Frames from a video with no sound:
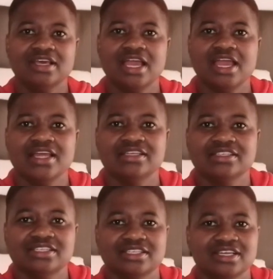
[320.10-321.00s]

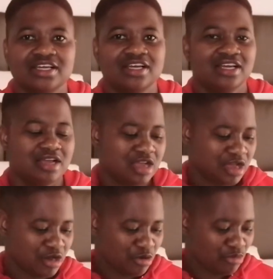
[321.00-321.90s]
And
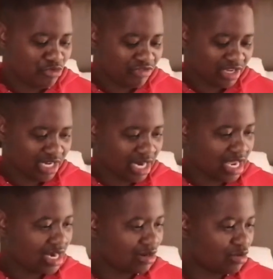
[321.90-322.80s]
moving
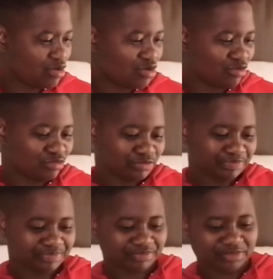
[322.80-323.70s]
right along,
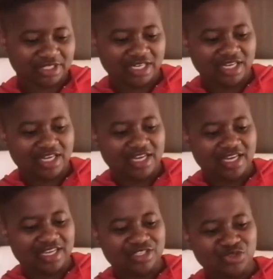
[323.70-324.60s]

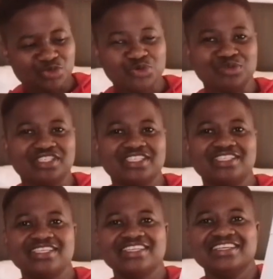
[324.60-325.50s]
as you could
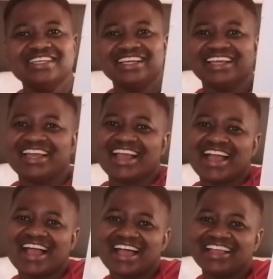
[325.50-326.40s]
see,
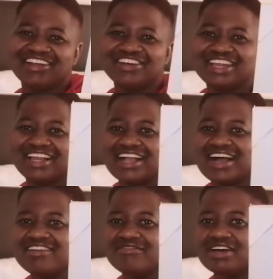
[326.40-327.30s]
I got a
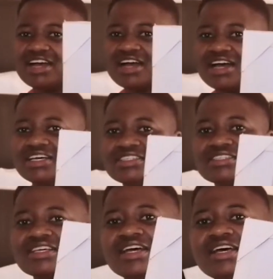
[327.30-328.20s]

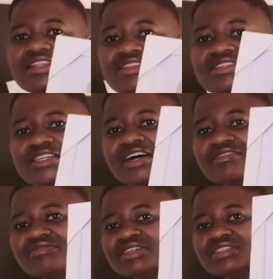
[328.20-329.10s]
canvas. This
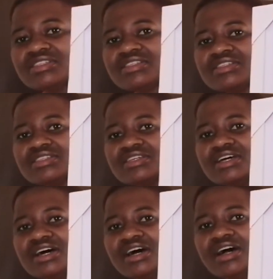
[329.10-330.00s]
canvas
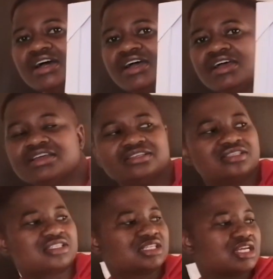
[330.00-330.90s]

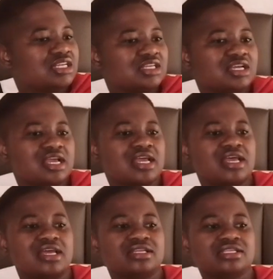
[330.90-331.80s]
is trading
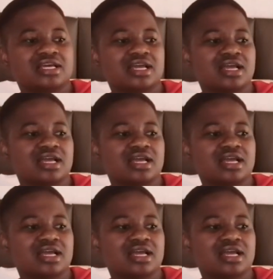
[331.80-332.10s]
at